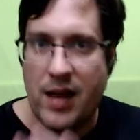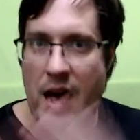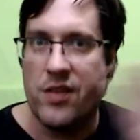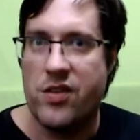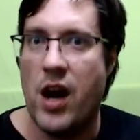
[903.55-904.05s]

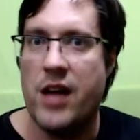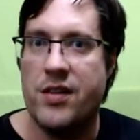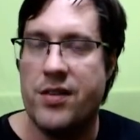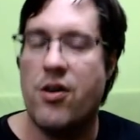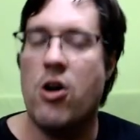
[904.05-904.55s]
outside the
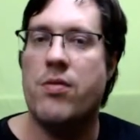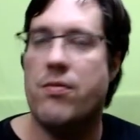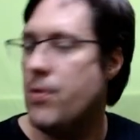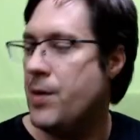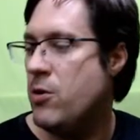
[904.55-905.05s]
scope of
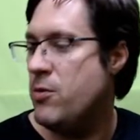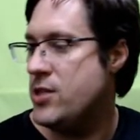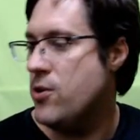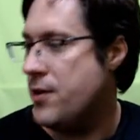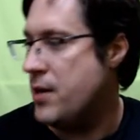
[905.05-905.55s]
probably what we'll be
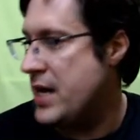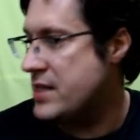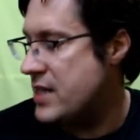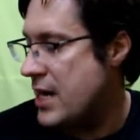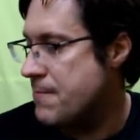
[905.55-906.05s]
talking about
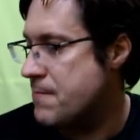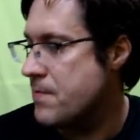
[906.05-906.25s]
today.